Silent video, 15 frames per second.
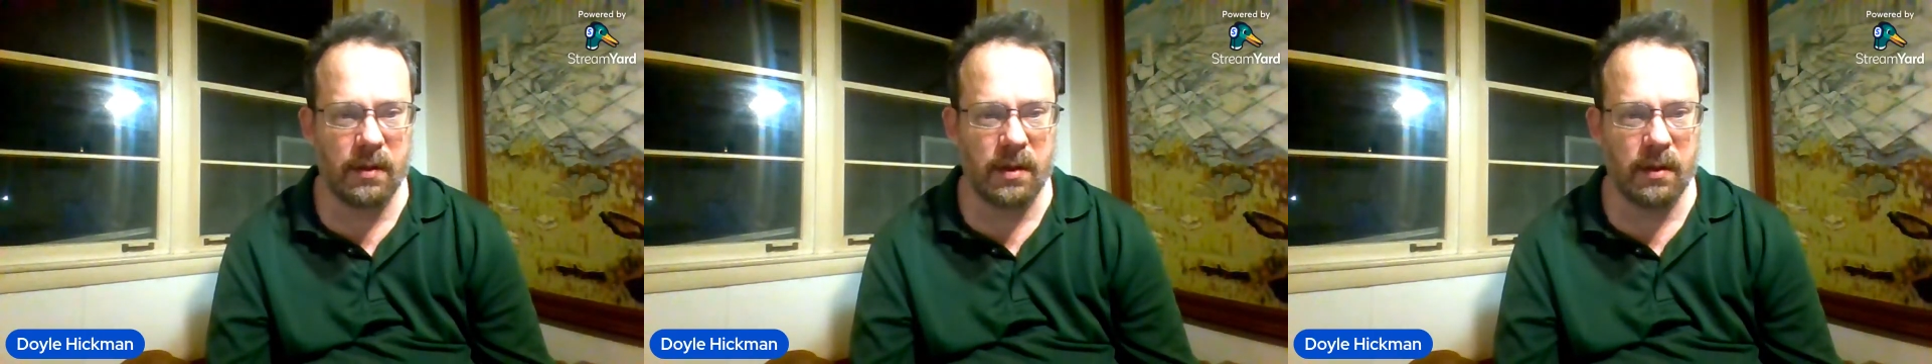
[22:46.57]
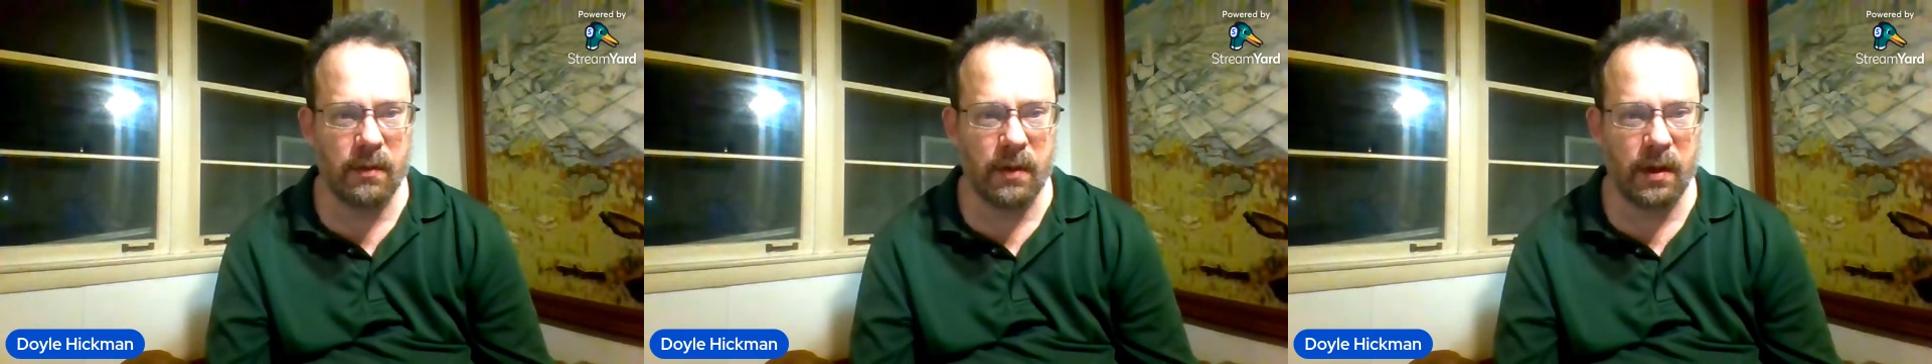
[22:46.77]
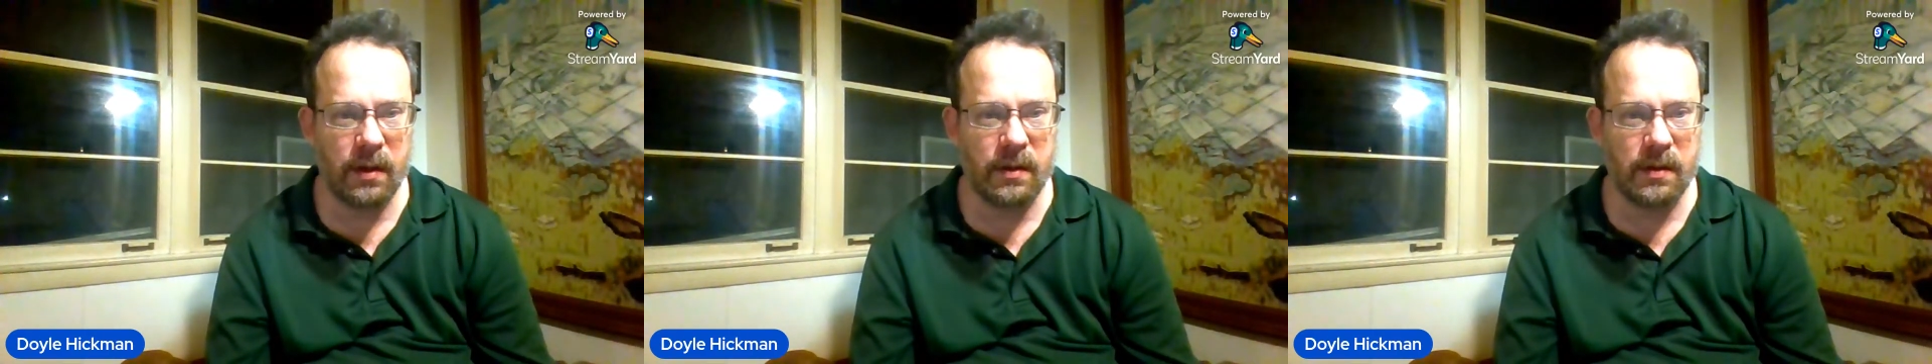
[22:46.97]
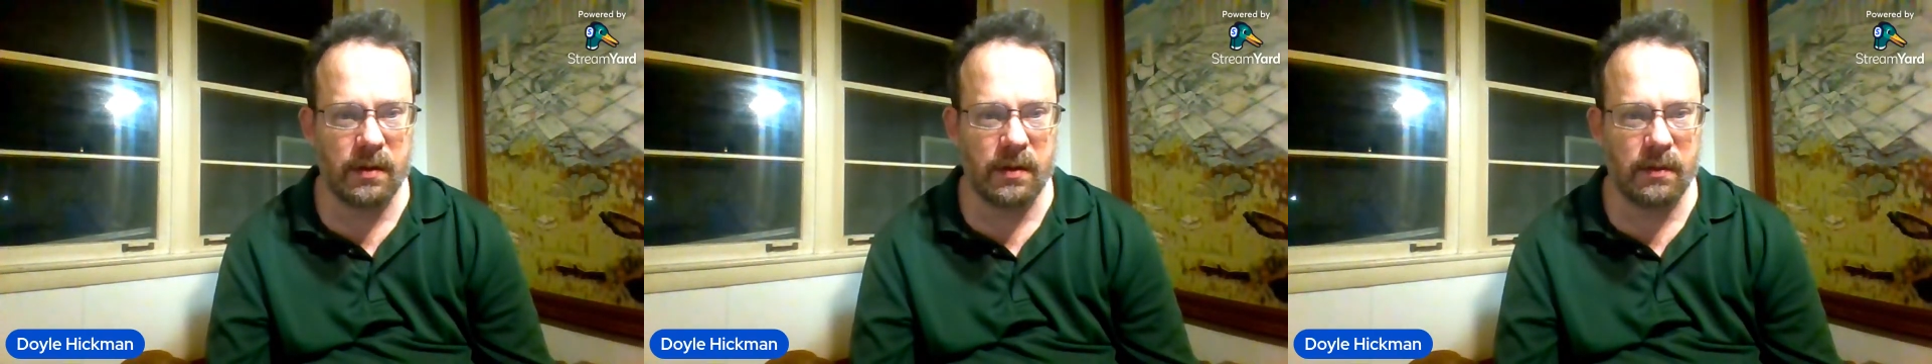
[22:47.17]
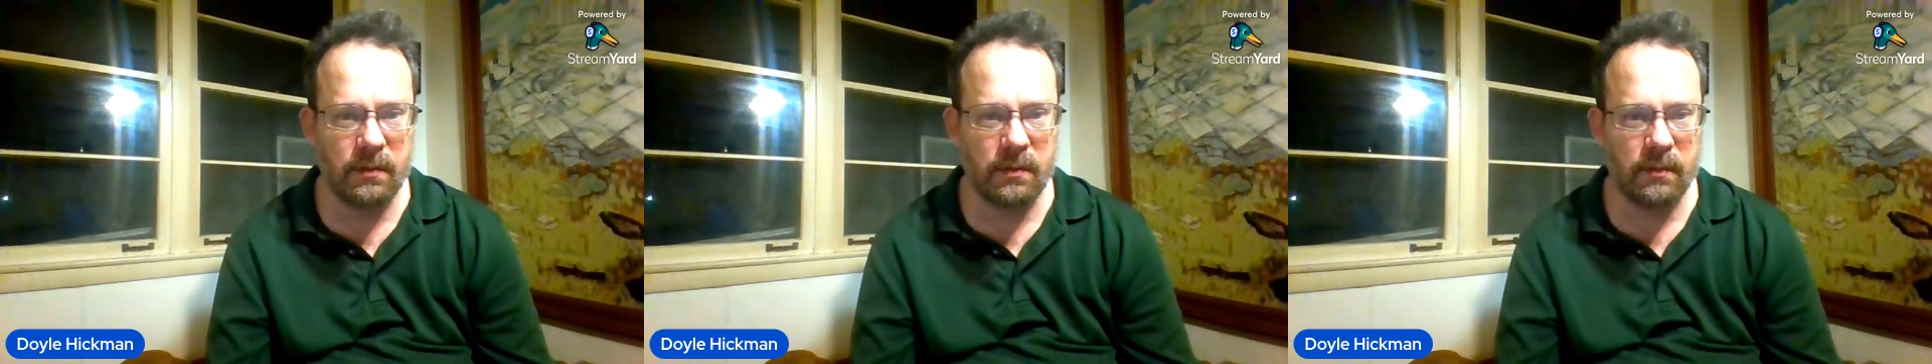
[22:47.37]
2 weeks,
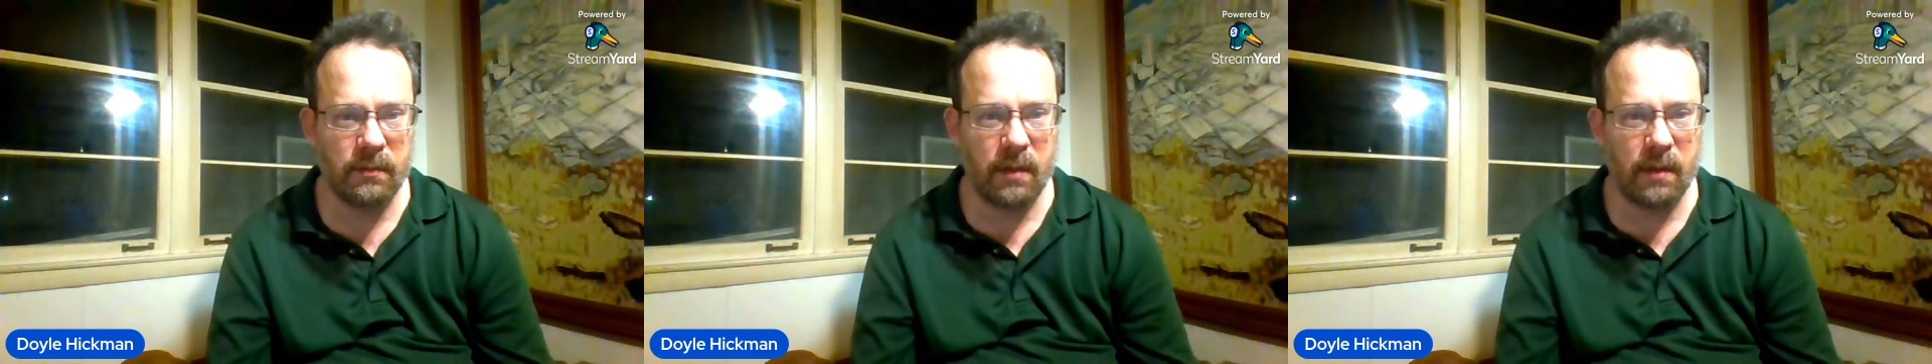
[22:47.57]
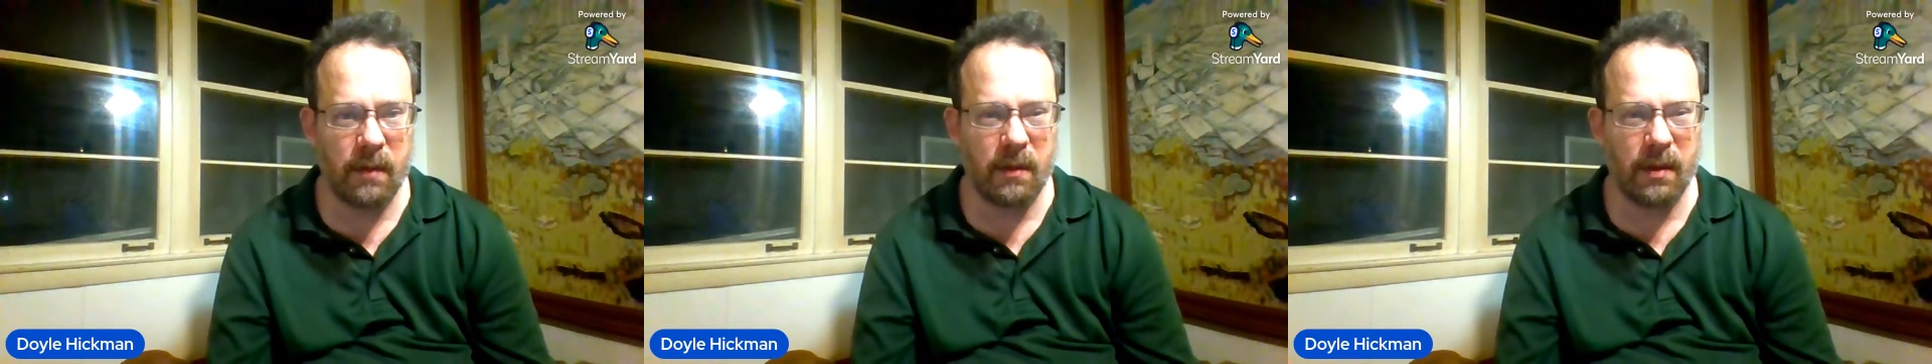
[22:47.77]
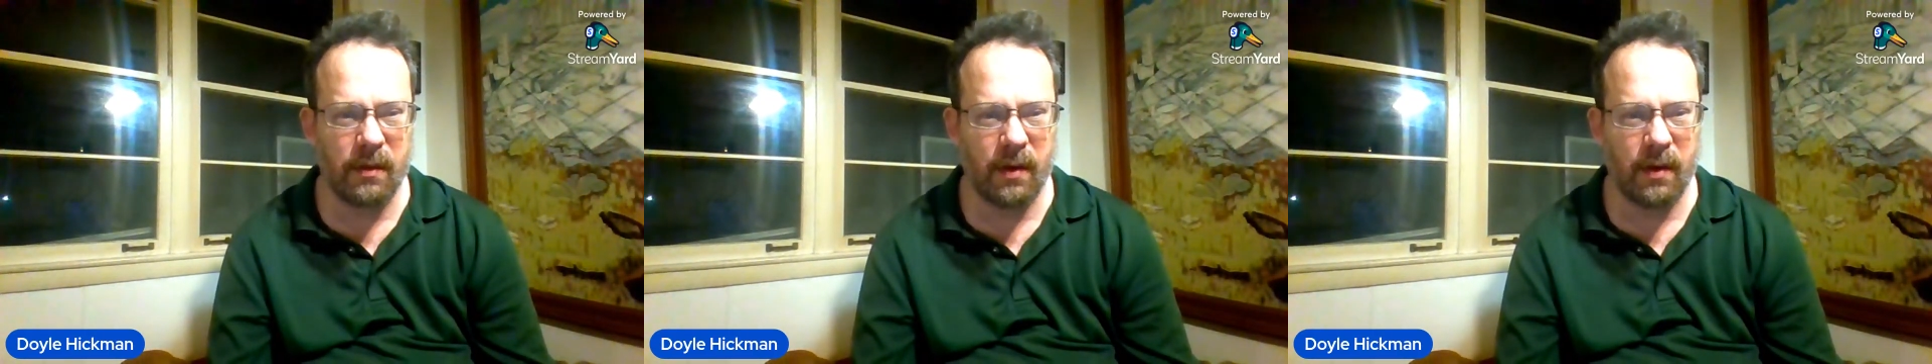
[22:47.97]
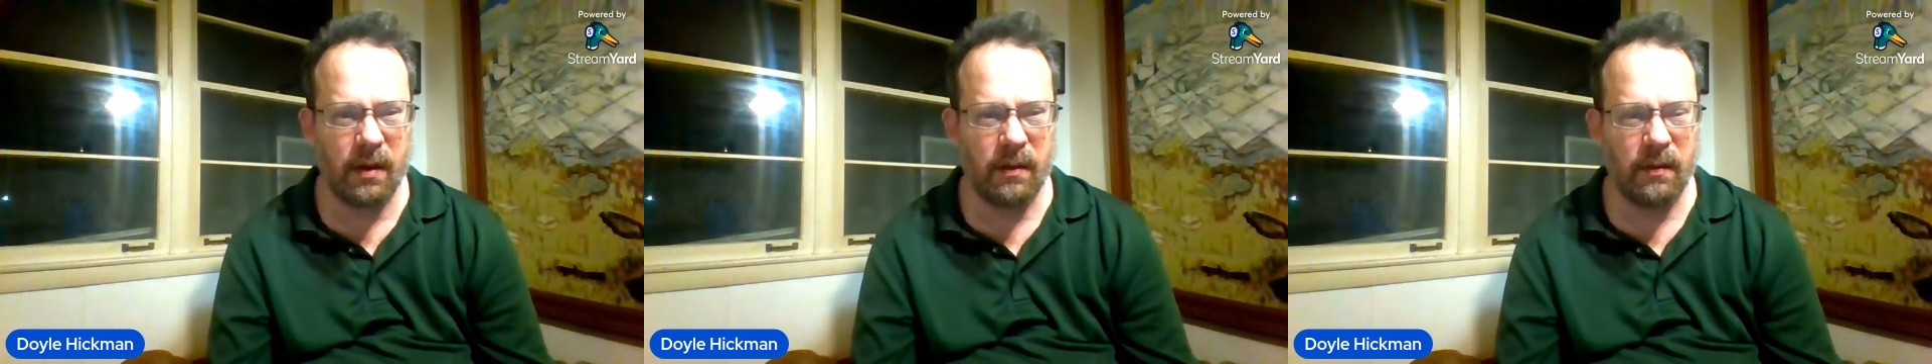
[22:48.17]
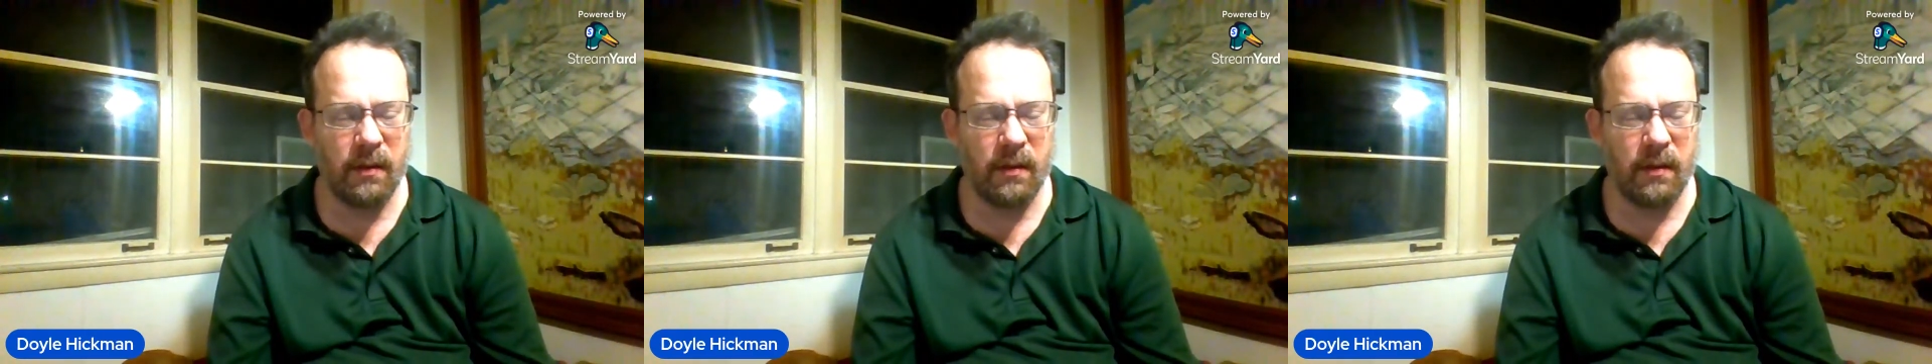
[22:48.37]
maybe 3.